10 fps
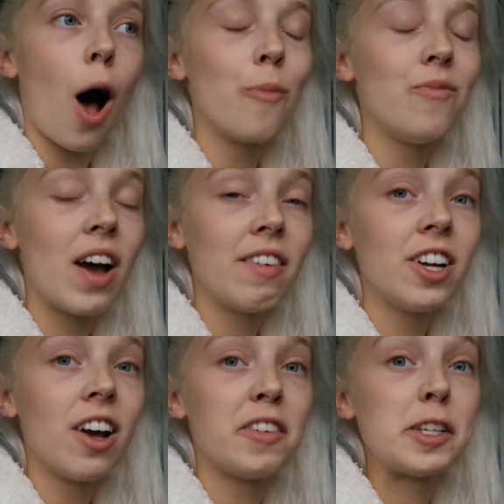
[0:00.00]
I'm very
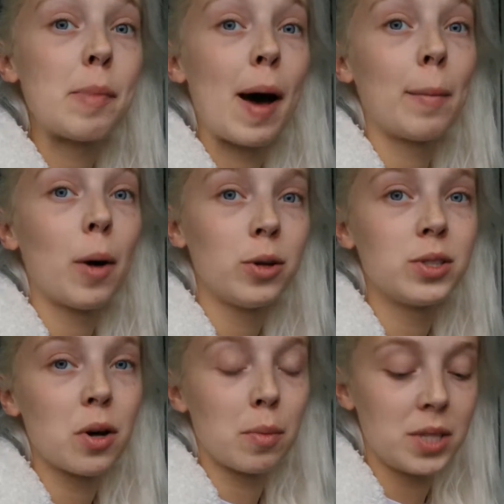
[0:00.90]
nervous about
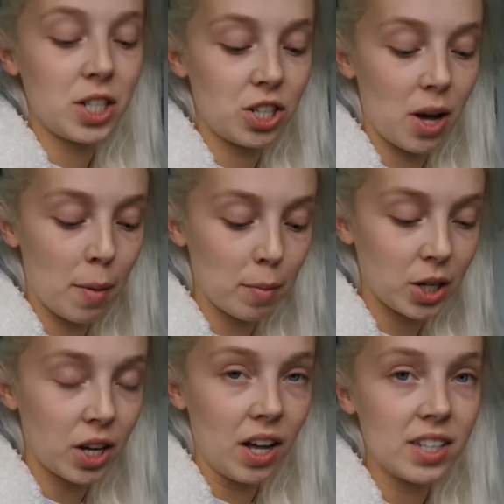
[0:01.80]
post-competition
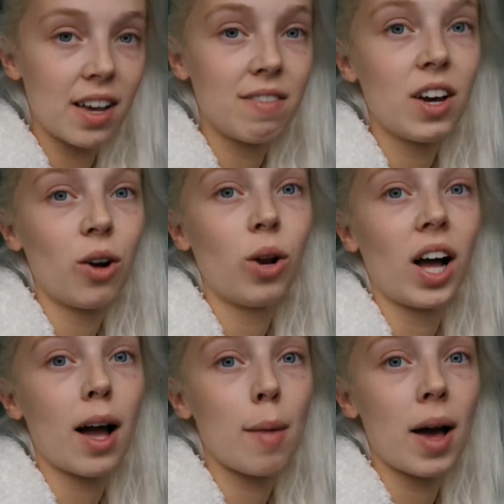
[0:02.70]
because I feel
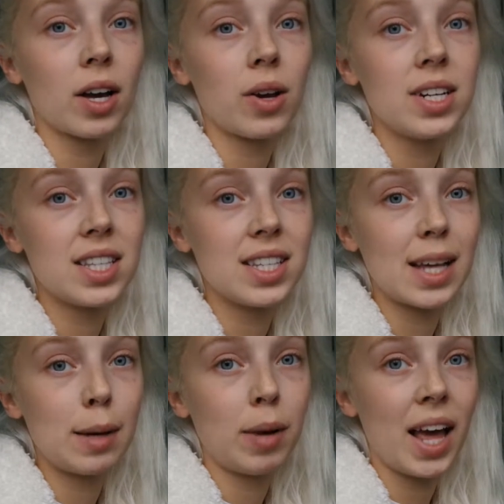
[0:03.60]
like I might go into the
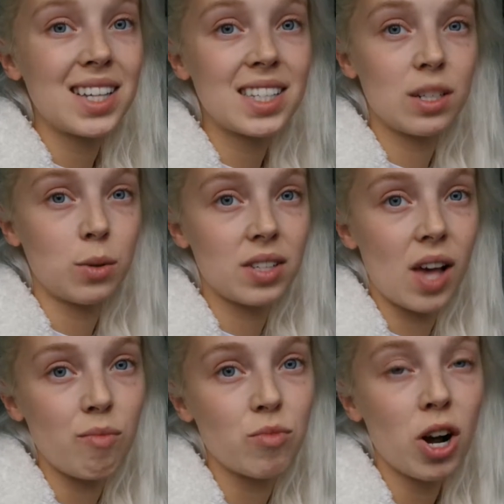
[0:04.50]
same place, into the
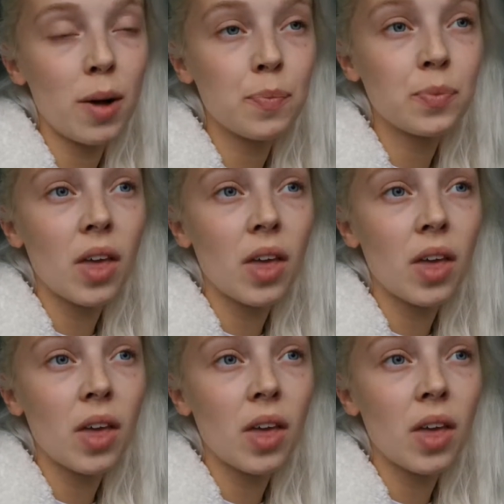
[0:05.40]
same rut.